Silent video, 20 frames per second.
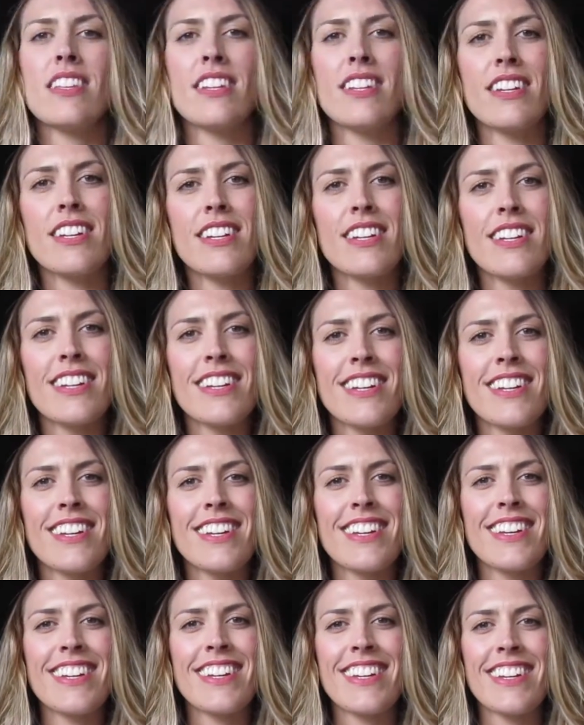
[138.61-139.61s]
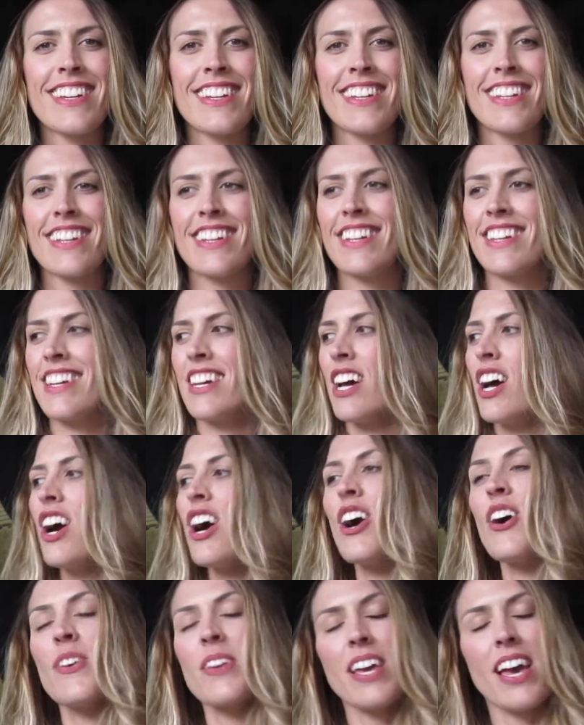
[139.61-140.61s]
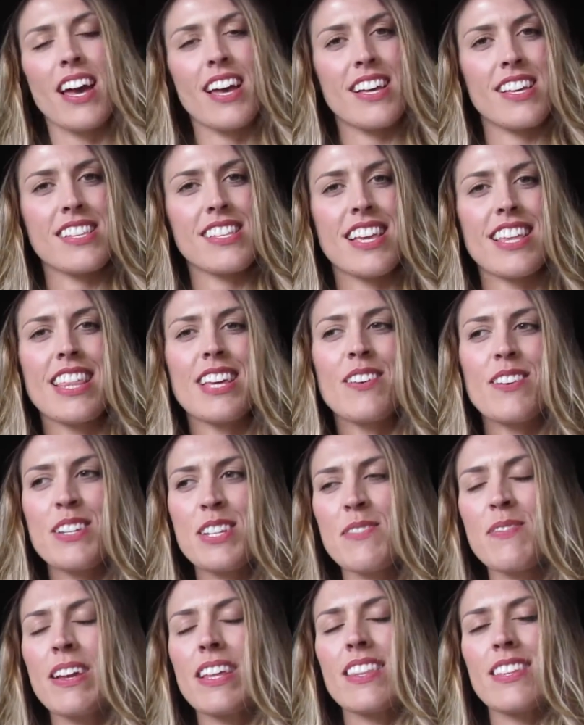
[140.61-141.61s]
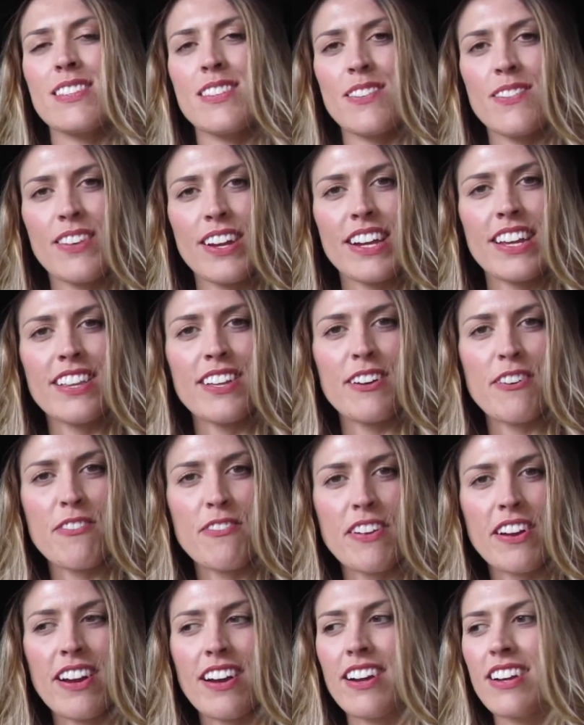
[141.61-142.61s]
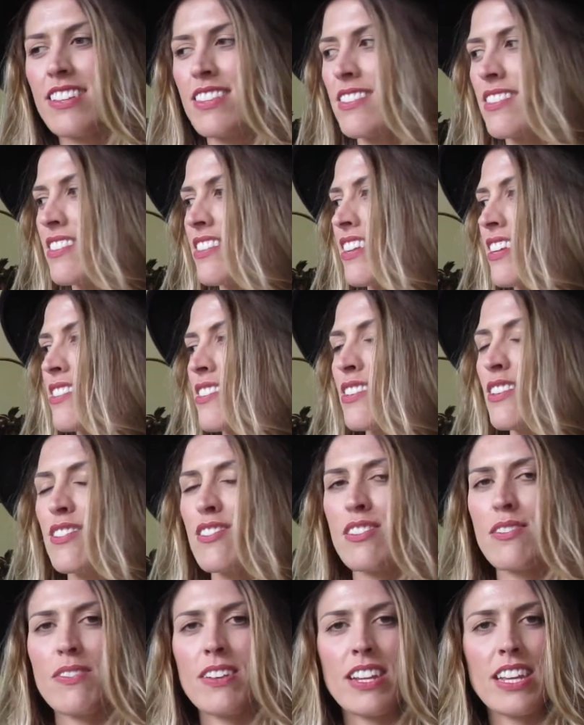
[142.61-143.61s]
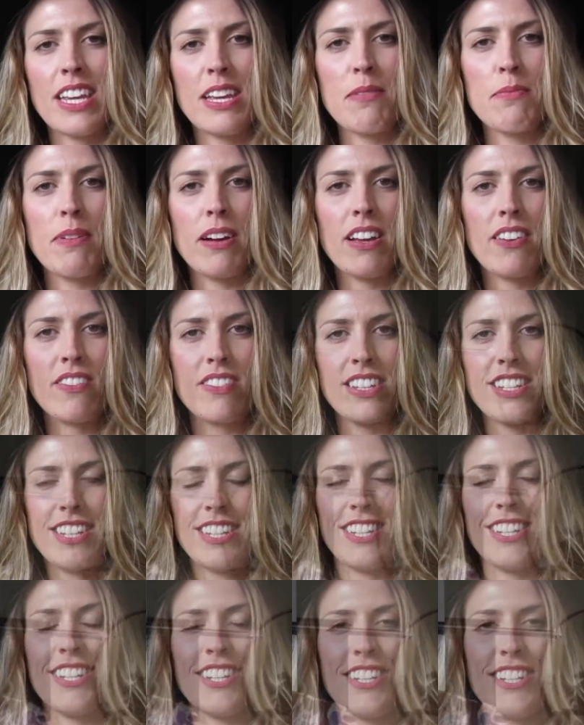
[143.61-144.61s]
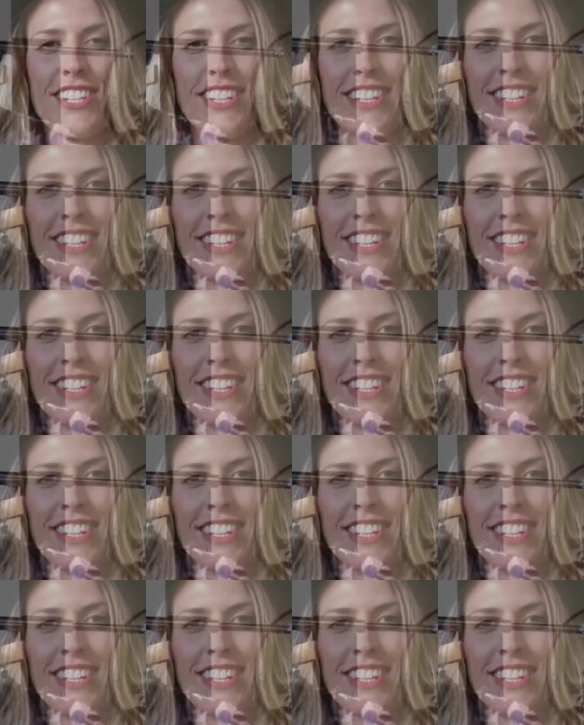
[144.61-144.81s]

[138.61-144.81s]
anything else from your closet? oh, yes. I think we should make this a regular affair. It's an excuse for me to keep buying vintage.